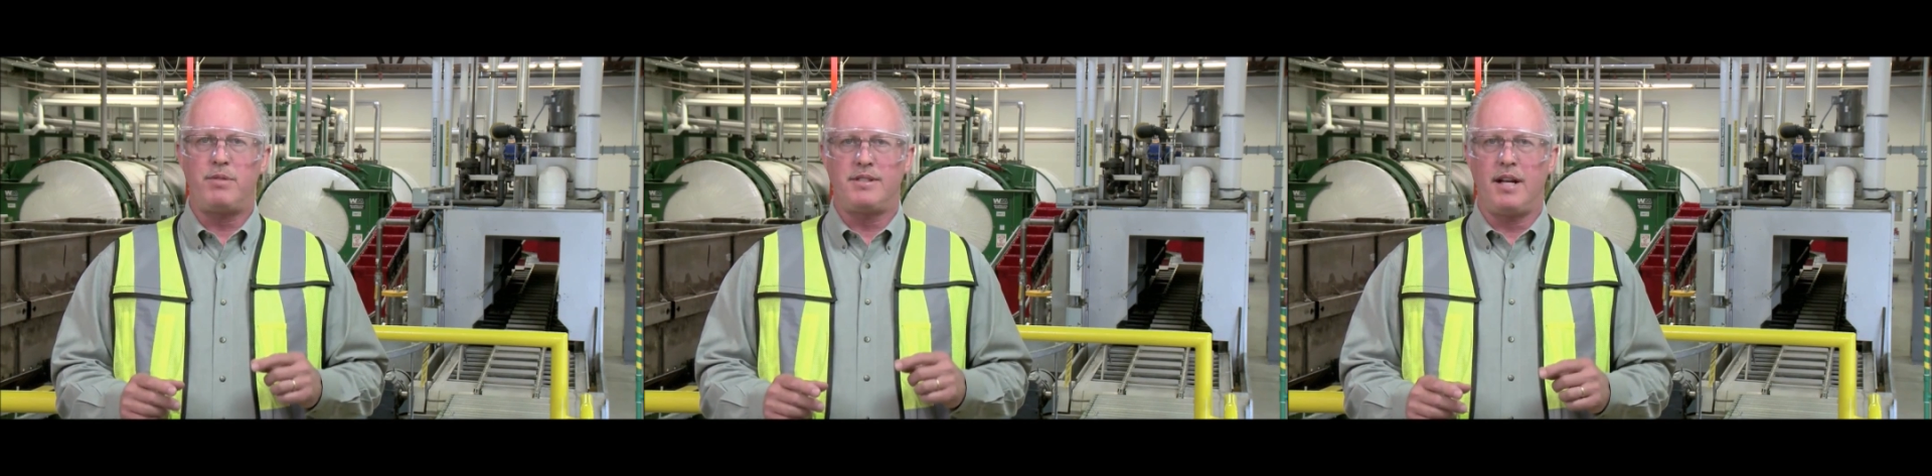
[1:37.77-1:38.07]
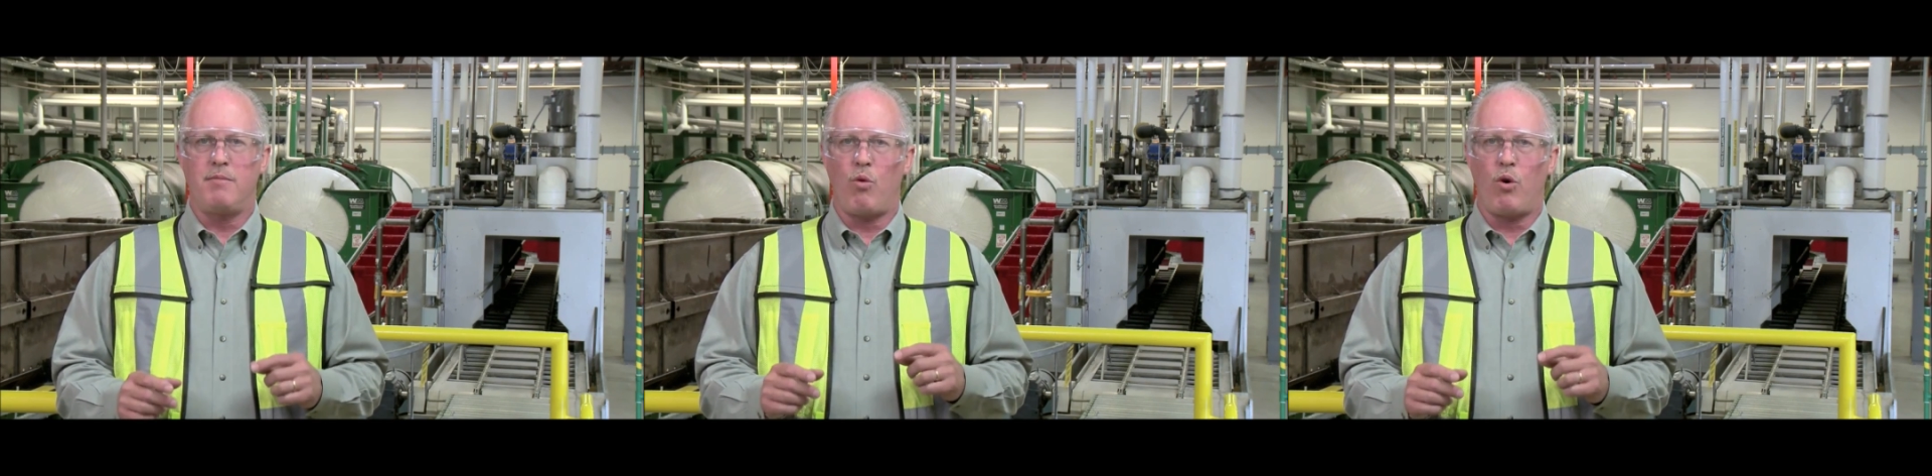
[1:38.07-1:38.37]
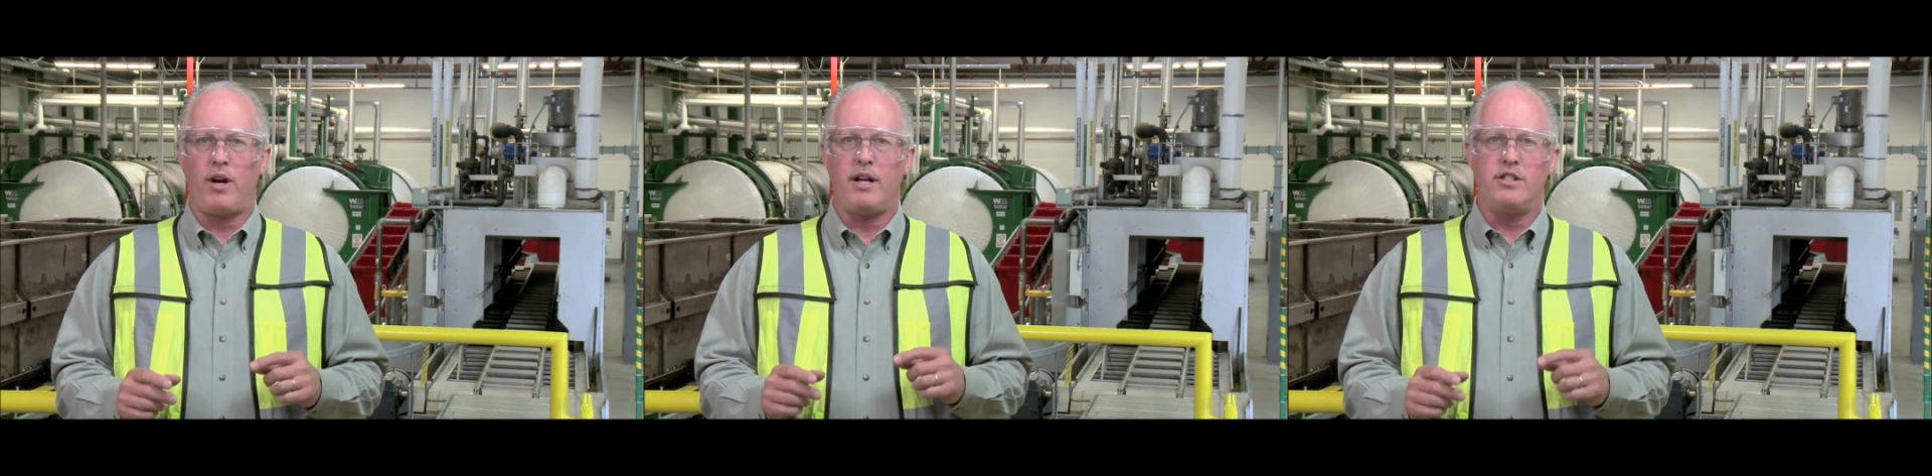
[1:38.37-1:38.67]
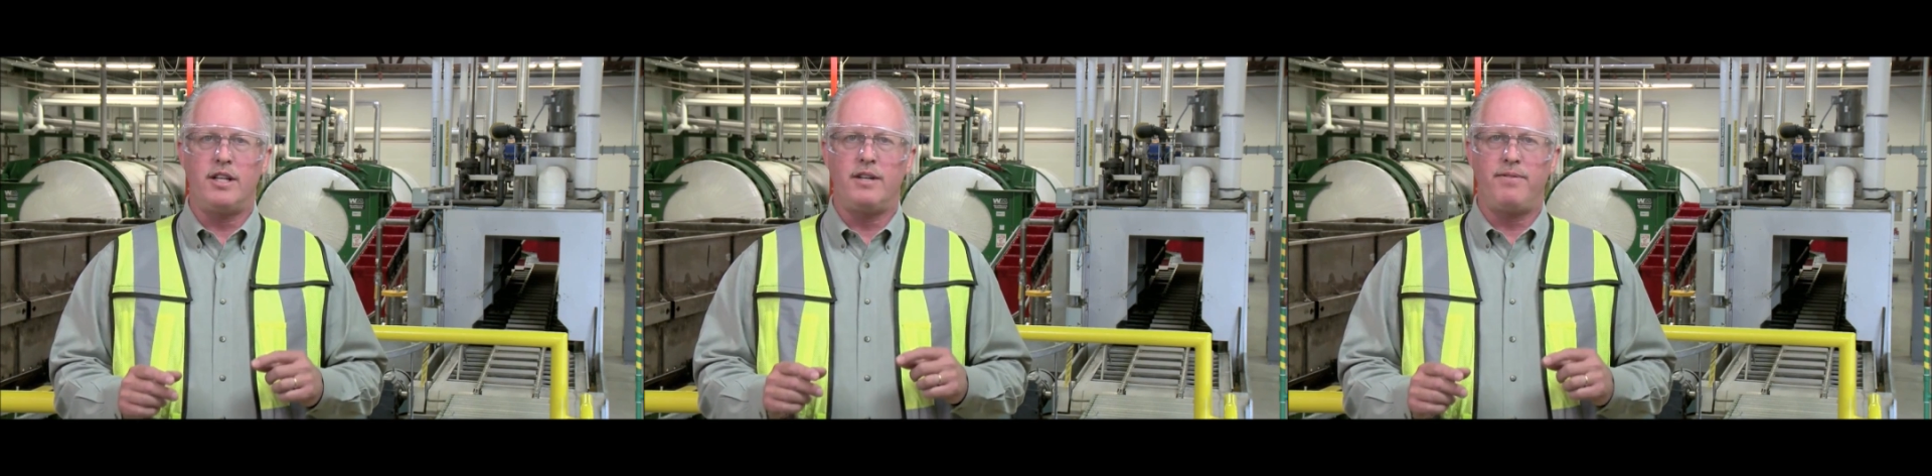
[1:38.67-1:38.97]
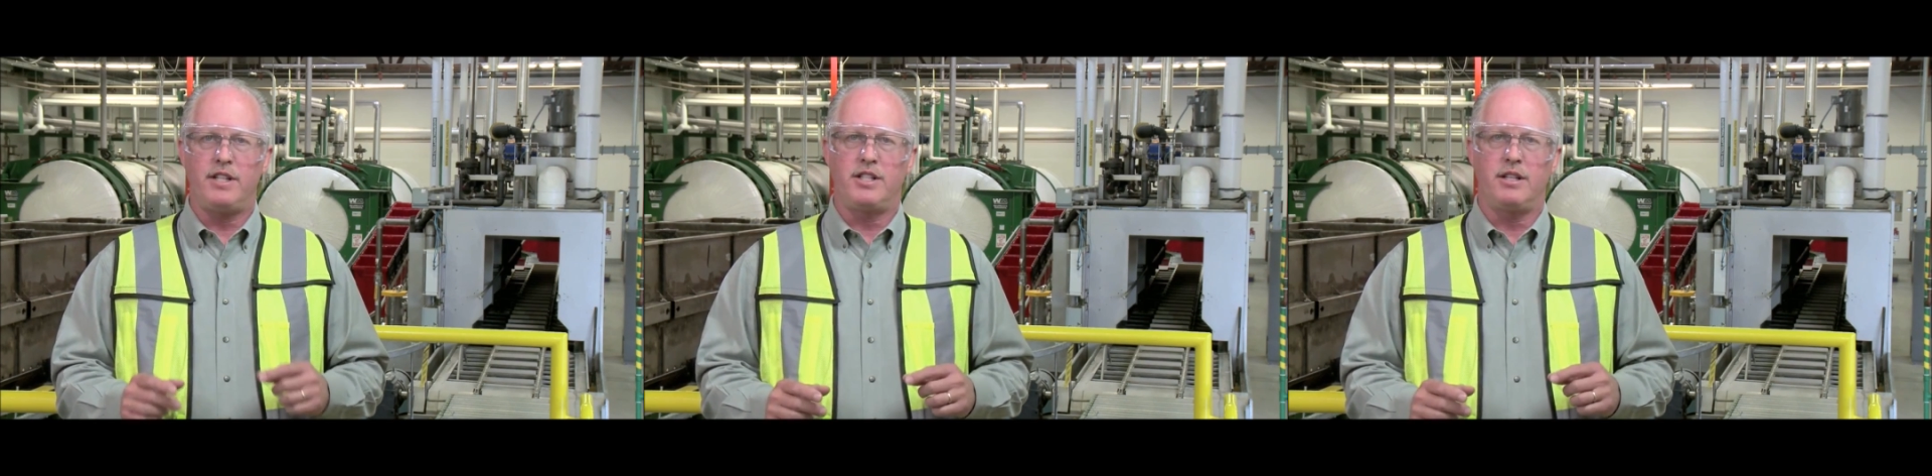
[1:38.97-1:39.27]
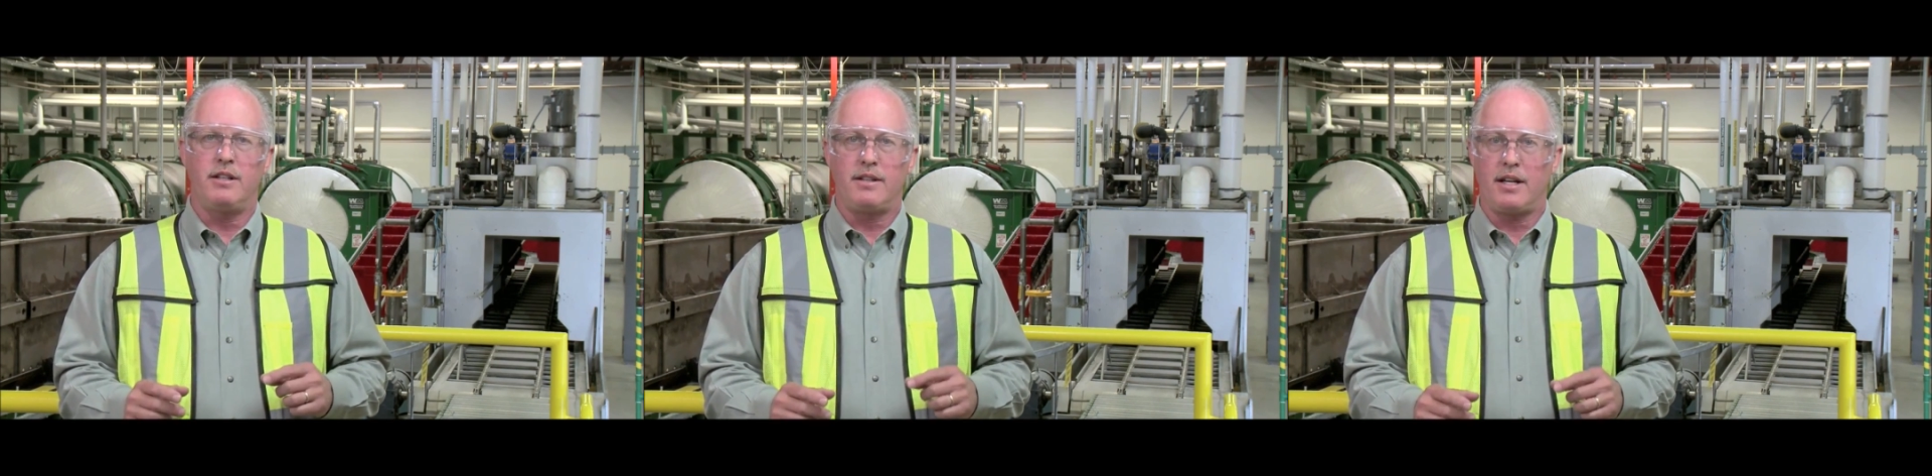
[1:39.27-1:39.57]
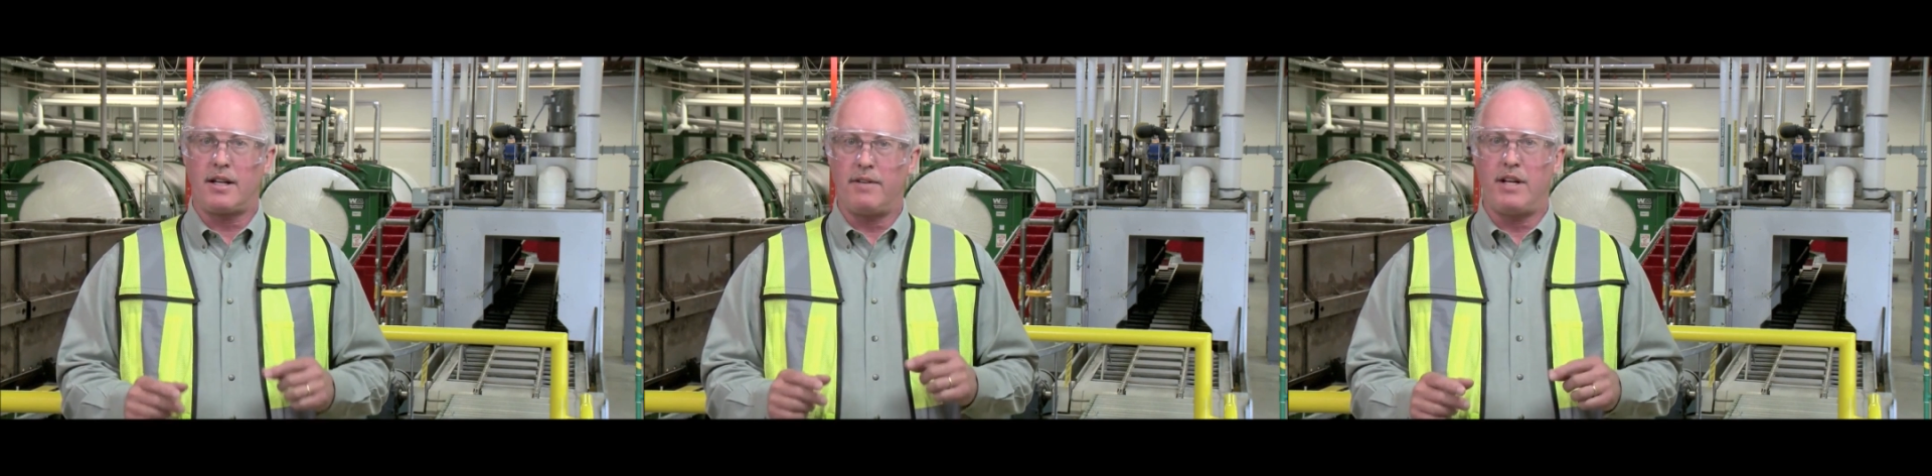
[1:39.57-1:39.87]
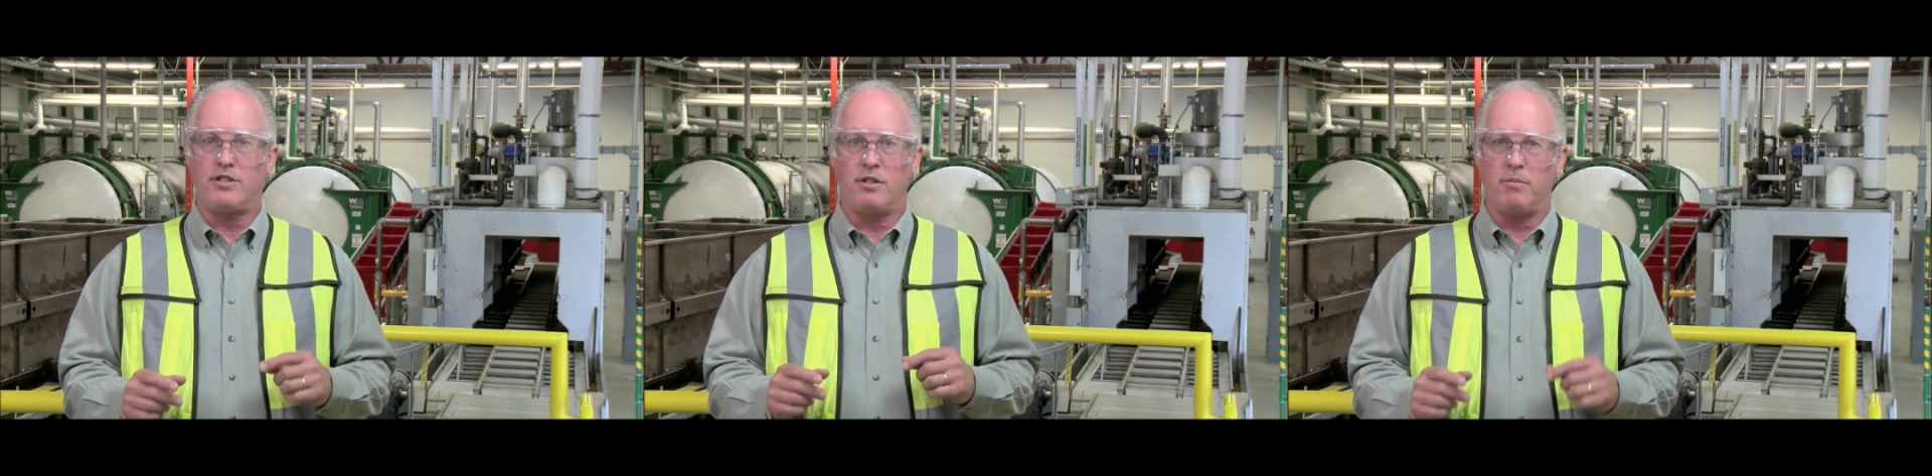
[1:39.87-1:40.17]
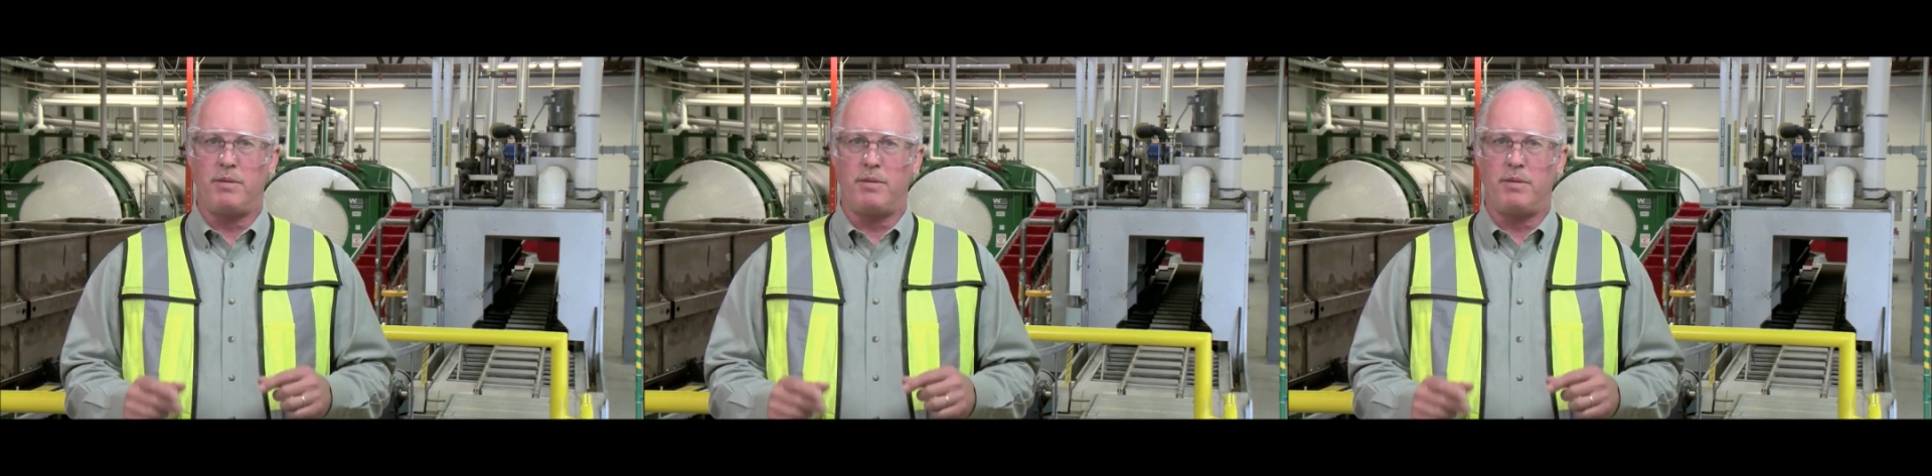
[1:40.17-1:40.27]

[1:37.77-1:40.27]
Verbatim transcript: percent more energy efficient than conventional